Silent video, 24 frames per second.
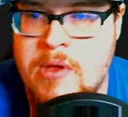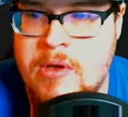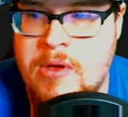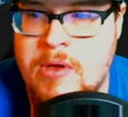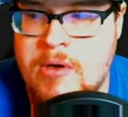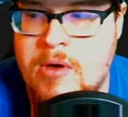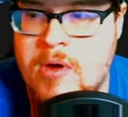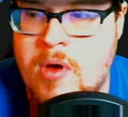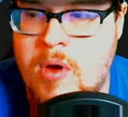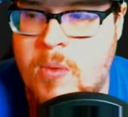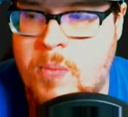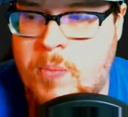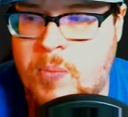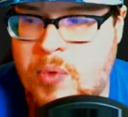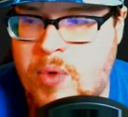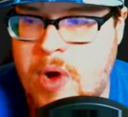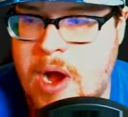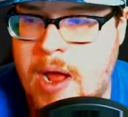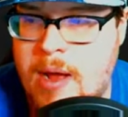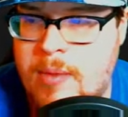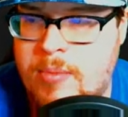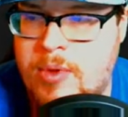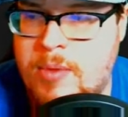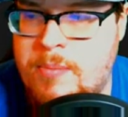No
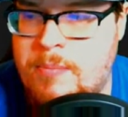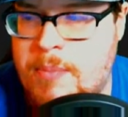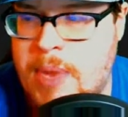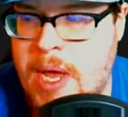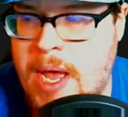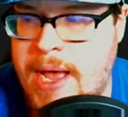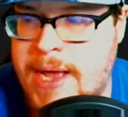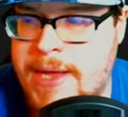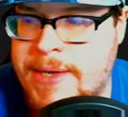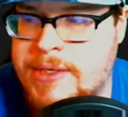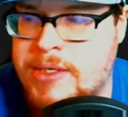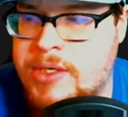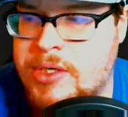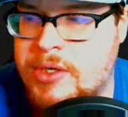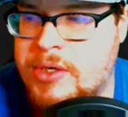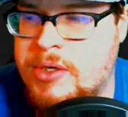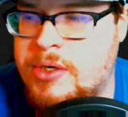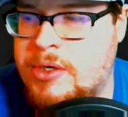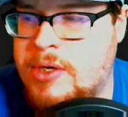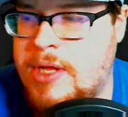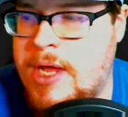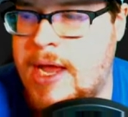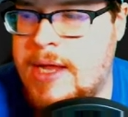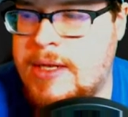problem, Ponder.
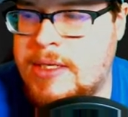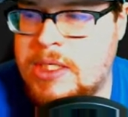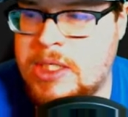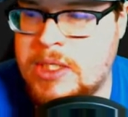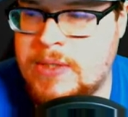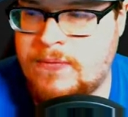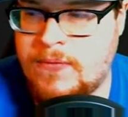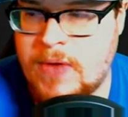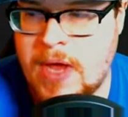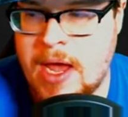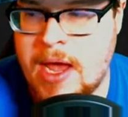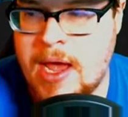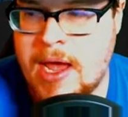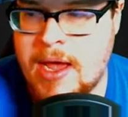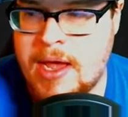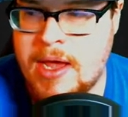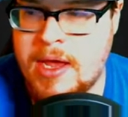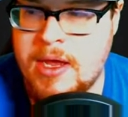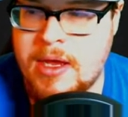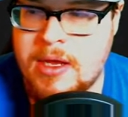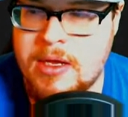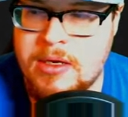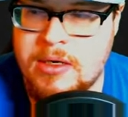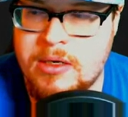That's
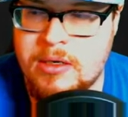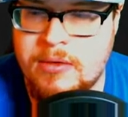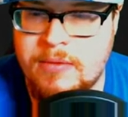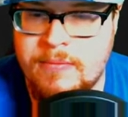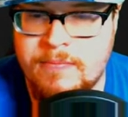fine.